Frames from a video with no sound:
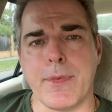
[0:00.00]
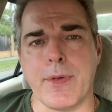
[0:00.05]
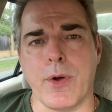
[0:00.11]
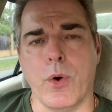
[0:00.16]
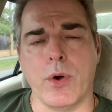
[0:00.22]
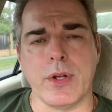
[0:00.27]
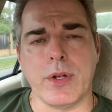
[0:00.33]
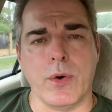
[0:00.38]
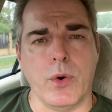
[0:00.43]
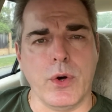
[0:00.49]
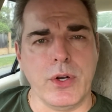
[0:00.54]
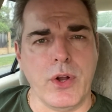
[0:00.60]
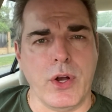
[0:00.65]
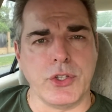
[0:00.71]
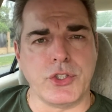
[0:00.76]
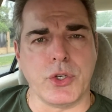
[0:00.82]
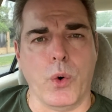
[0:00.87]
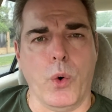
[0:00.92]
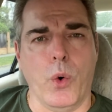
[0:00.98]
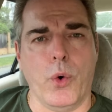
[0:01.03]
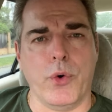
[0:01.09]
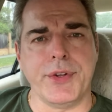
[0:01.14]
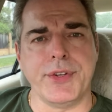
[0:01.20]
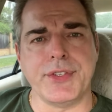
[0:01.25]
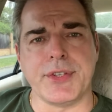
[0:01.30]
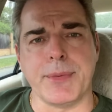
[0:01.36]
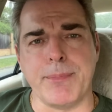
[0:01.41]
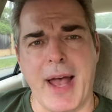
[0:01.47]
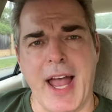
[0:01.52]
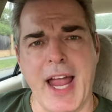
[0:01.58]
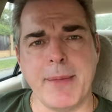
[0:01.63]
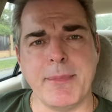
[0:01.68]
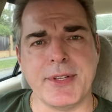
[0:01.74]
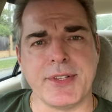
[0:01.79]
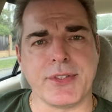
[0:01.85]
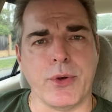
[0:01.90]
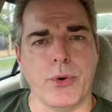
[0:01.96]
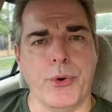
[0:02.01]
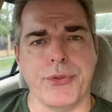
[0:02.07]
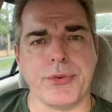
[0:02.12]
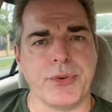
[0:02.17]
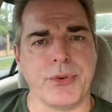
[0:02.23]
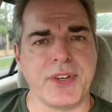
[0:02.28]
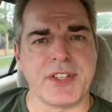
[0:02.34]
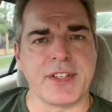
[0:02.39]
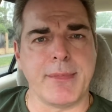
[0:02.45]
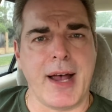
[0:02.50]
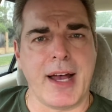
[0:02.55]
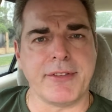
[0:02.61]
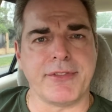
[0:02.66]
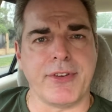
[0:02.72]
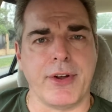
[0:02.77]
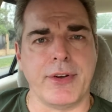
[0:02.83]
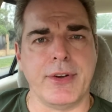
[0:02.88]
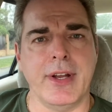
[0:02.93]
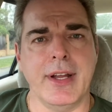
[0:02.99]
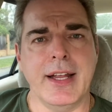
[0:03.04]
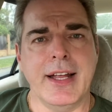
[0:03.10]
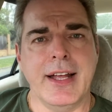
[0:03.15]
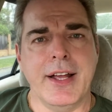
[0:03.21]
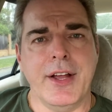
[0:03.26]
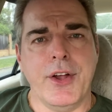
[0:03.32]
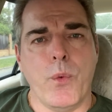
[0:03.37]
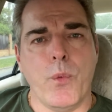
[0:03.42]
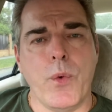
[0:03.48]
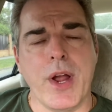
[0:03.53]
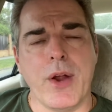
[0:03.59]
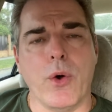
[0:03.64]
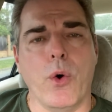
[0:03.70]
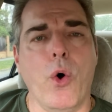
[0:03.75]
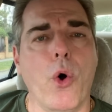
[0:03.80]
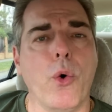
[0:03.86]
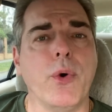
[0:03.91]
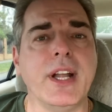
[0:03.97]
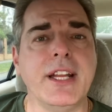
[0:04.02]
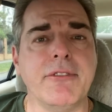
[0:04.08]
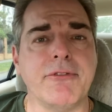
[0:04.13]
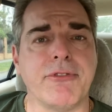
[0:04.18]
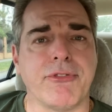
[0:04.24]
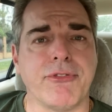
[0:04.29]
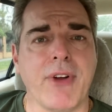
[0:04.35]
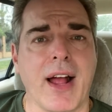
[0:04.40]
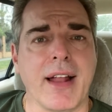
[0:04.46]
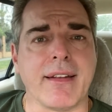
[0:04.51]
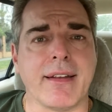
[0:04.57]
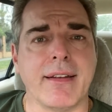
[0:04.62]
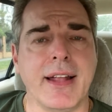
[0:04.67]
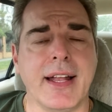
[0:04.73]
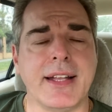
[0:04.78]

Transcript: organize your orders and payments all through your smartphone, we're already in front.